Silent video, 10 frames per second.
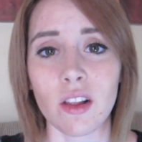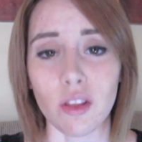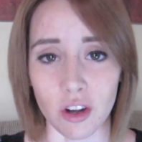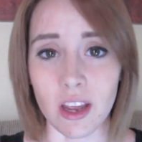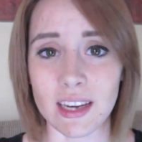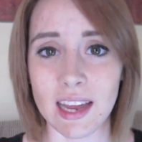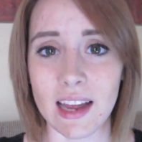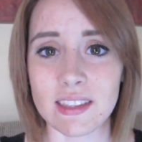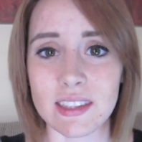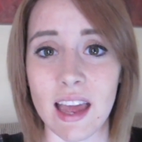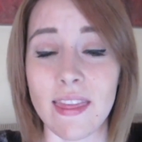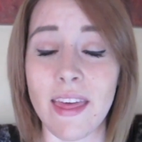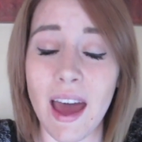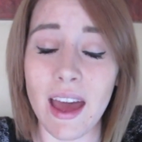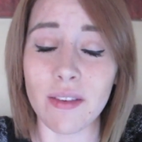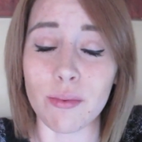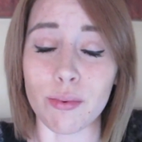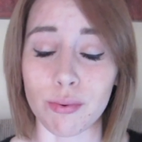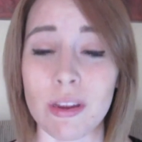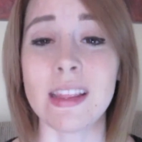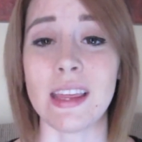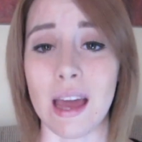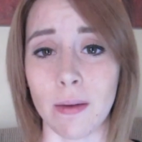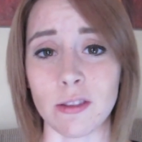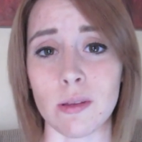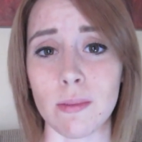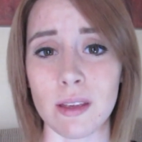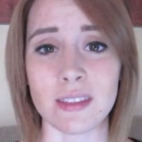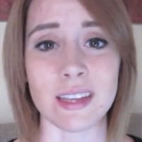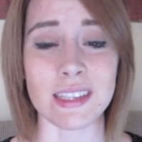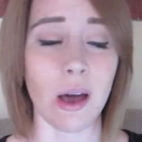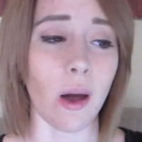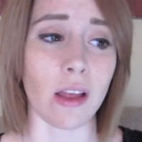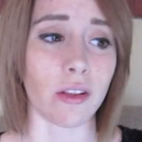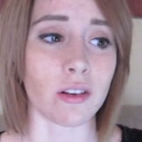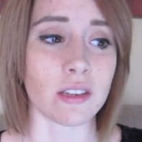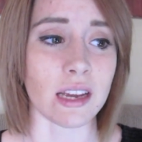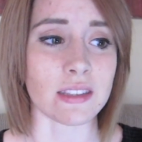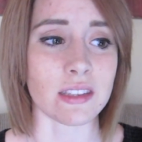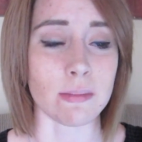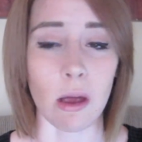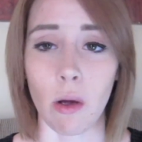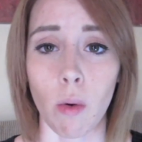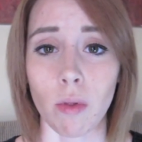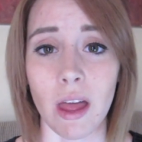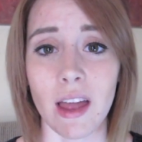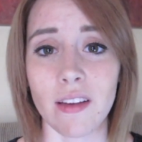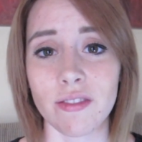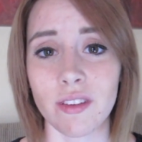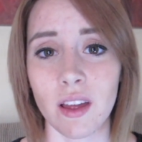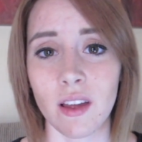learning a dance, and that really helps me because that's how I learned dances my whole life.